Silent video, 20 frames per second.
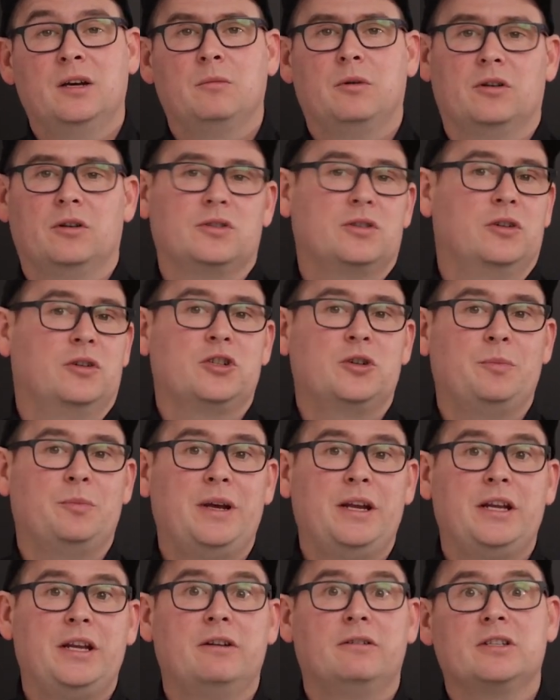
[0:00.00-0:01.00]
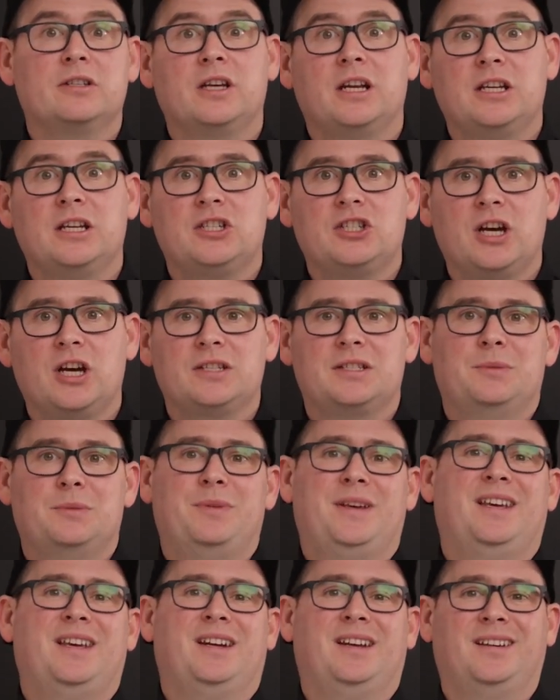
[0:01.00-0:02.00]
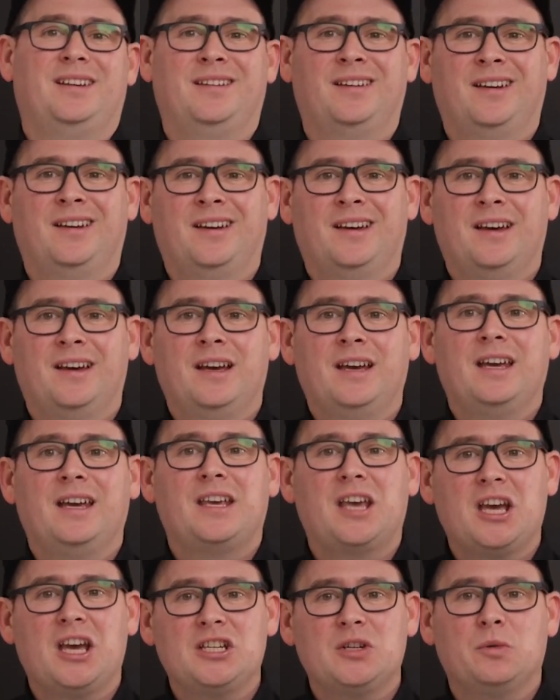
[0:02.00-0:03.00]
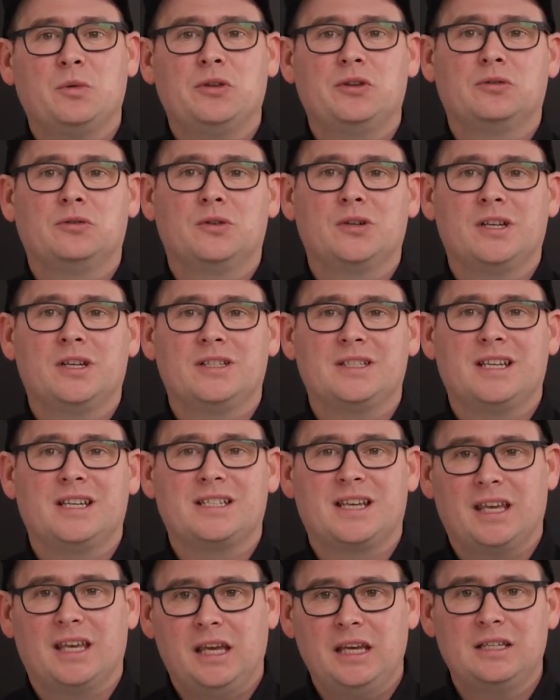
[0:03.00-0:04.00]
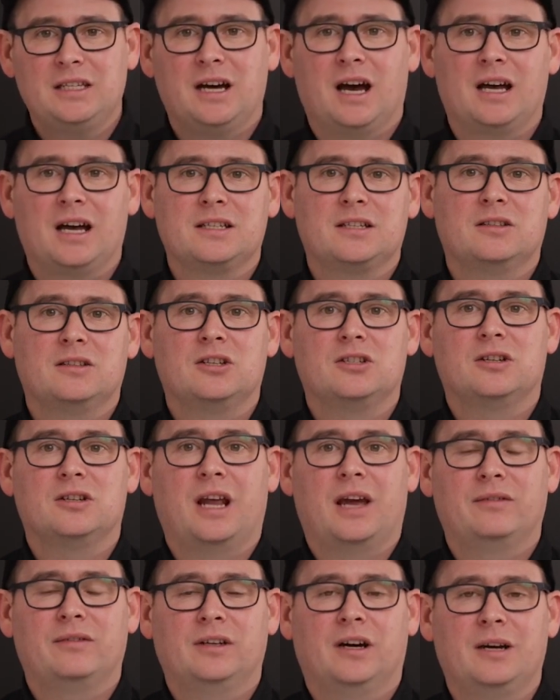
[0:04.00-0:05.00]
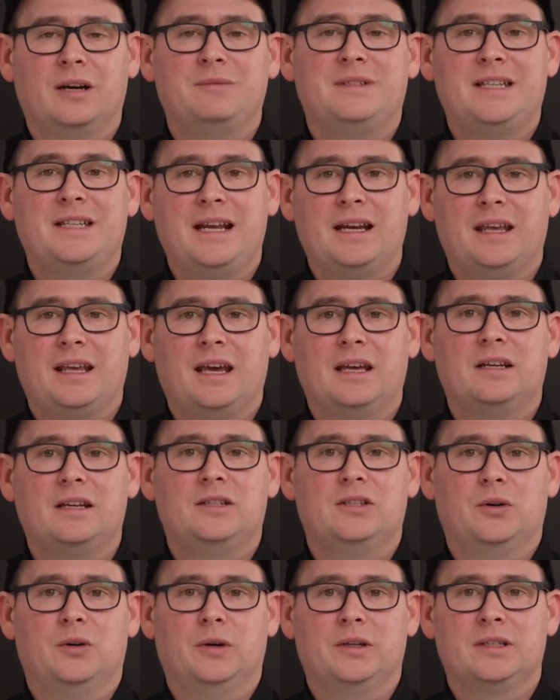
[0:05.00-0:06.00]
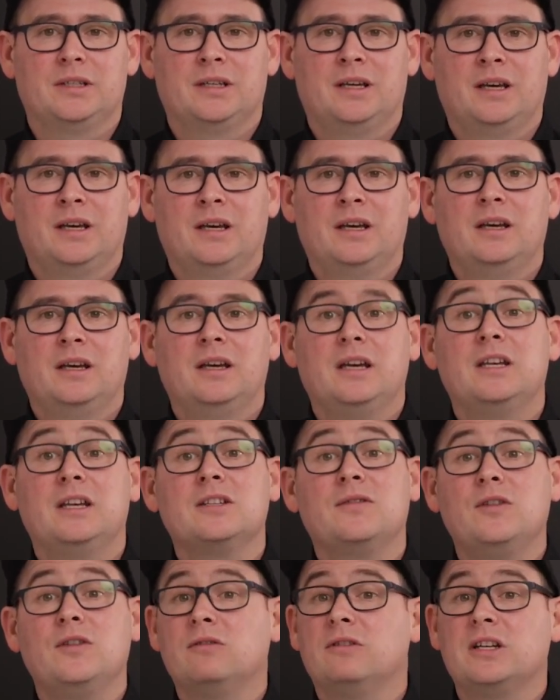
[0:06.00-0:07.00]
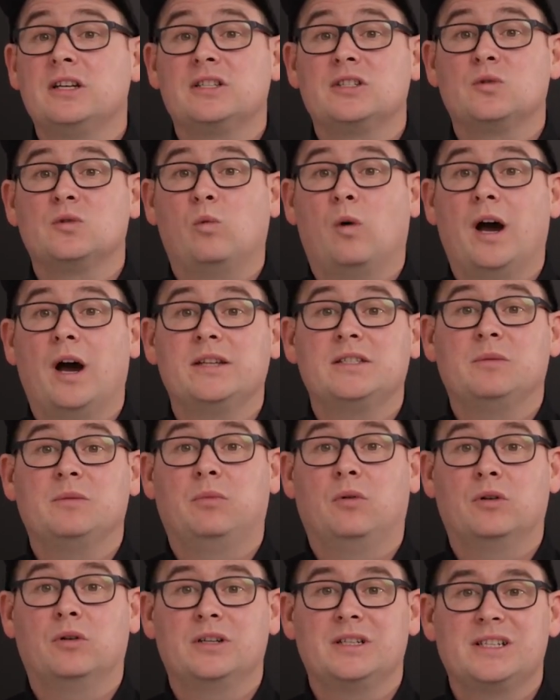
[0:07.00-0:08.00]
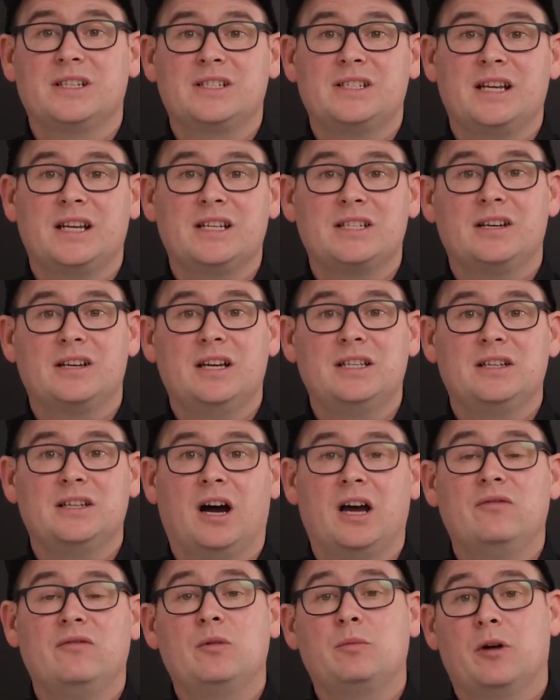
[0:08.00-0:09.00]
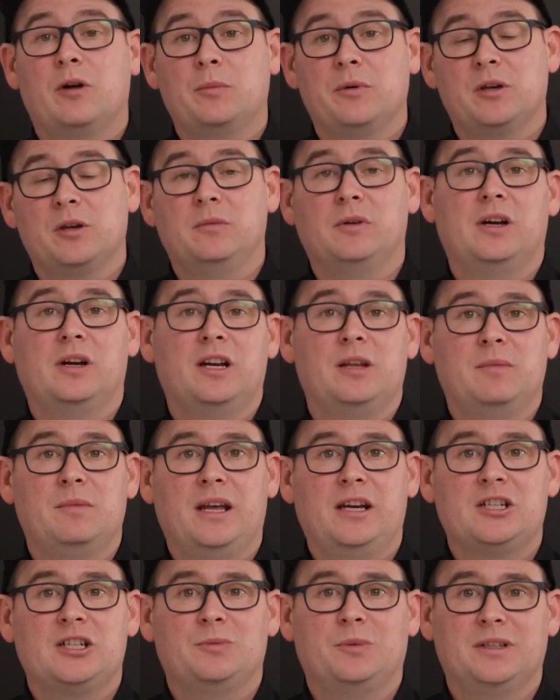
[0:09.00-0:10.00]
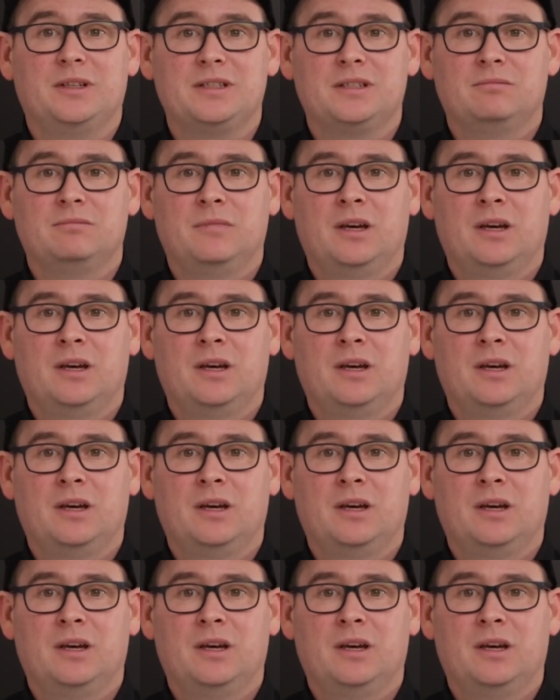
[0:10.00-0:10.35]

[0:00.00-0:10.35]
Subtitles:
But on social media, it's only just the beginning. Engaging with your audience is a key task that should have time dedicated to it. Here's a few reasons why it's important to set aside time for proper community management.